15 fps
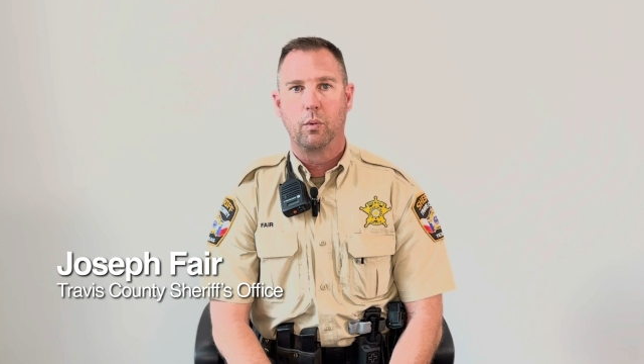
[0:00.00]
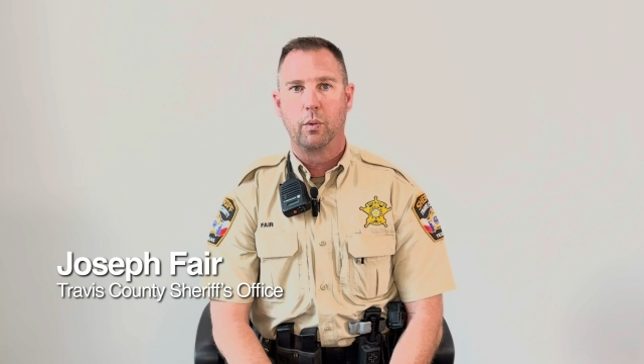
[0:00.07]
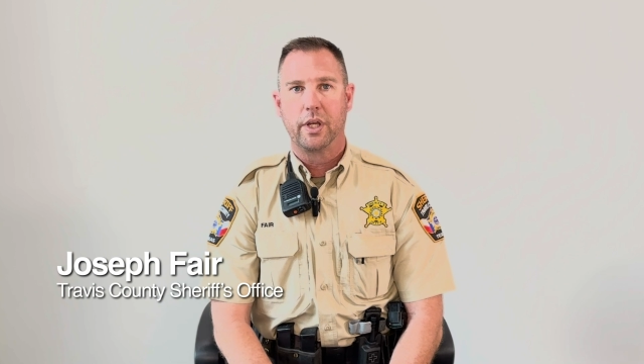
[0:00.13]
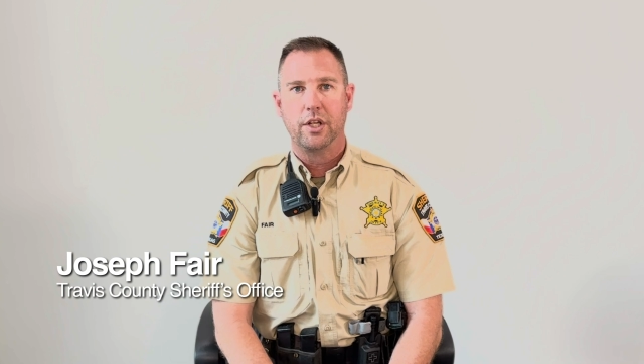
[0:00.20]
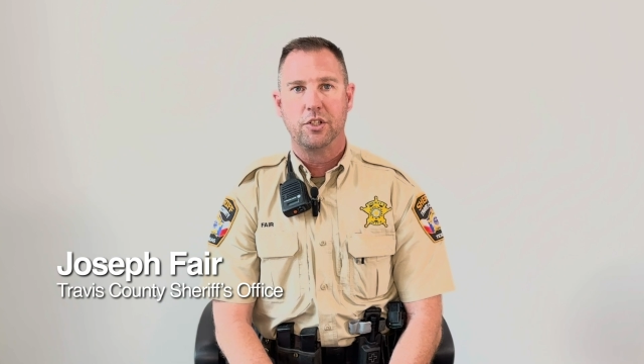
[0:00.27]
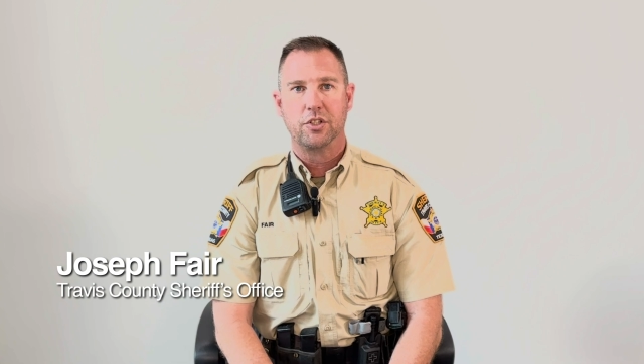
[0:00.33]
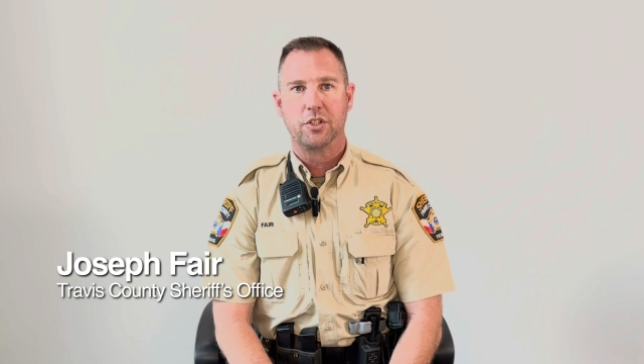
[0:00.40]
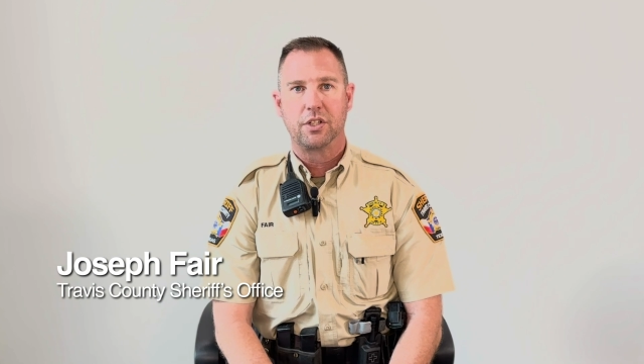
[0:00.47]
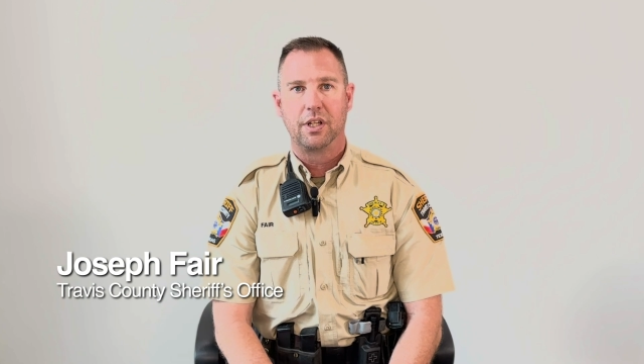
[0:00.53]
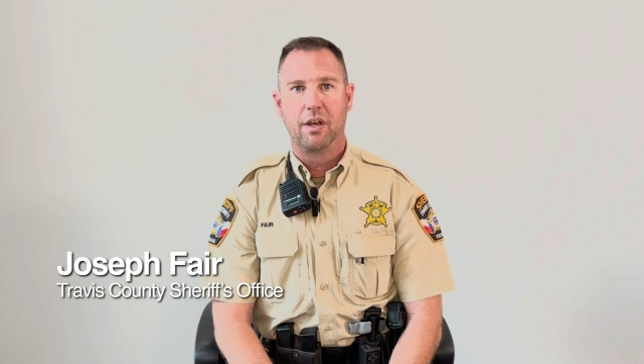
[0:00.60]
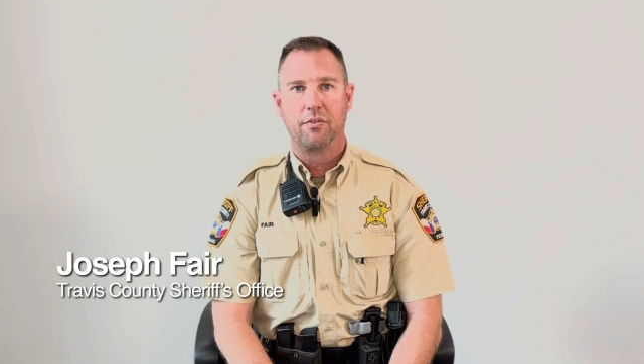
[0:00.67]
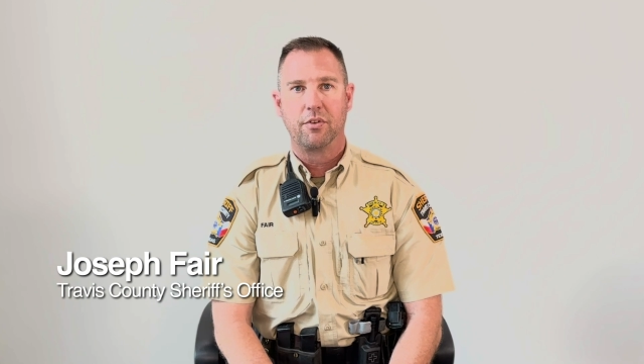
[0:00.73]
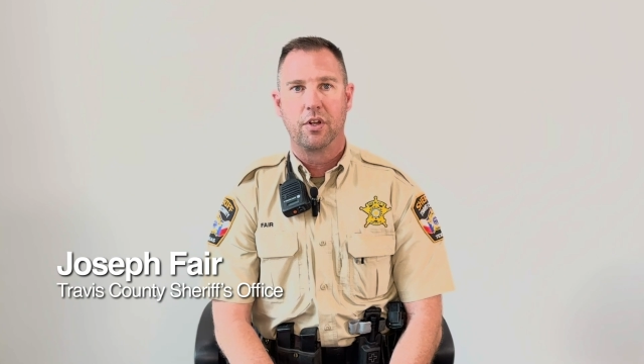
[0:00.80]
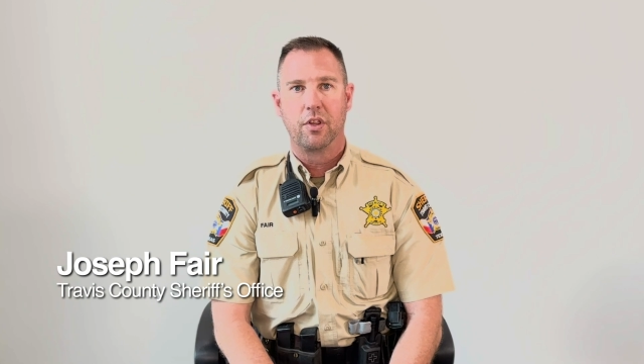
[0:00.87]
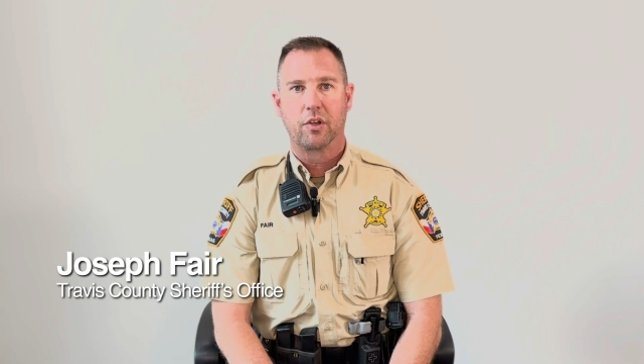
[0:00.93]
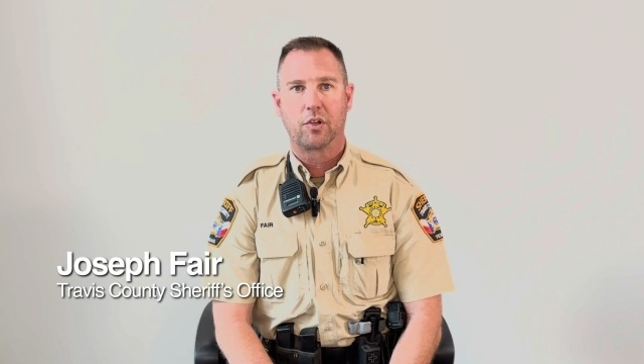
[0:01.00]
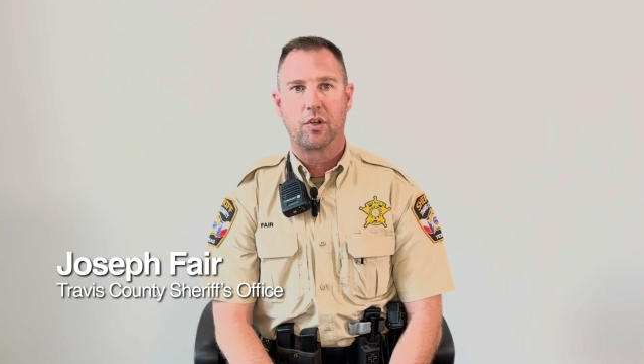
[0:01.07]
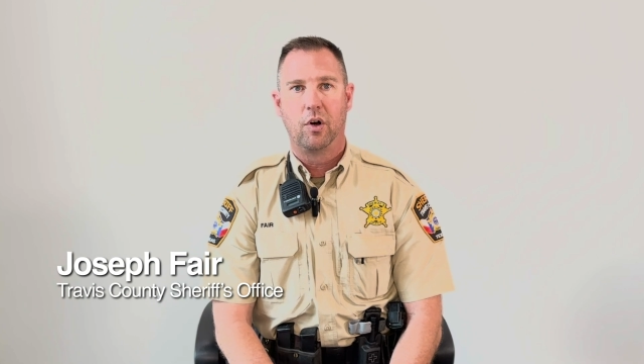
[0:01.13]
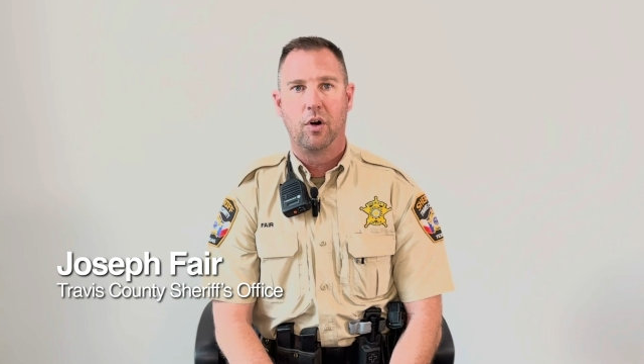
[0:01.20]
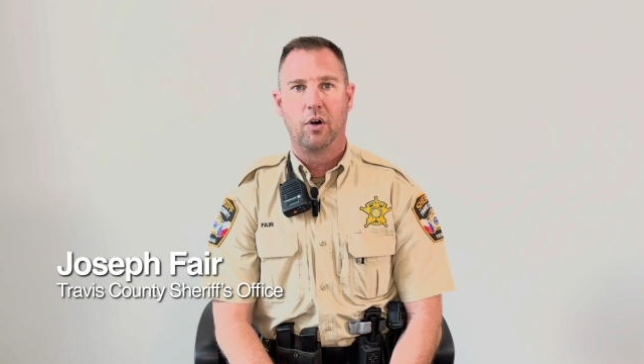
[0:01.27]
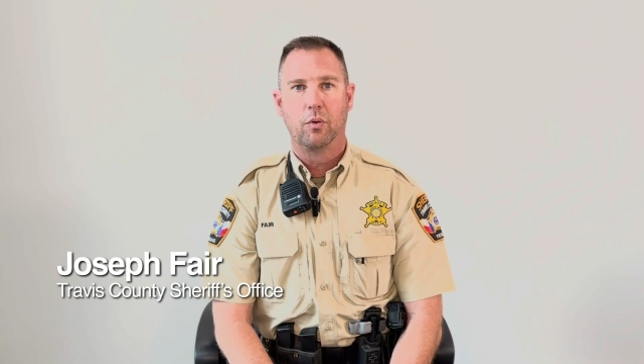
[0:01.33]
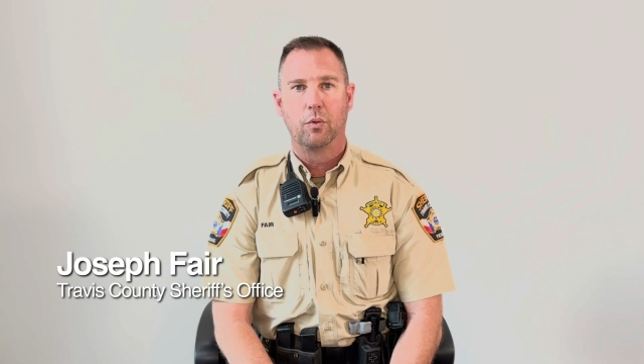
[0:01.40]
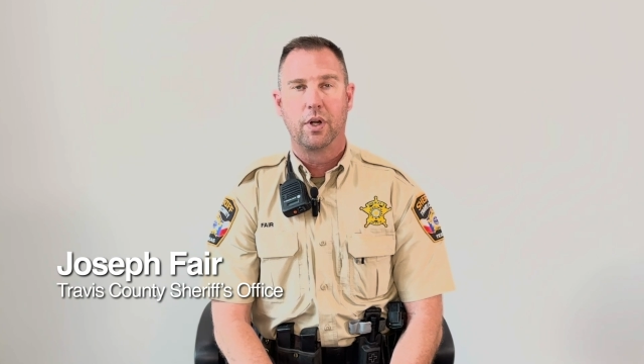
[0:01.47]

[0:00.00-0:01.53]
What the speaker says: We had just left another call.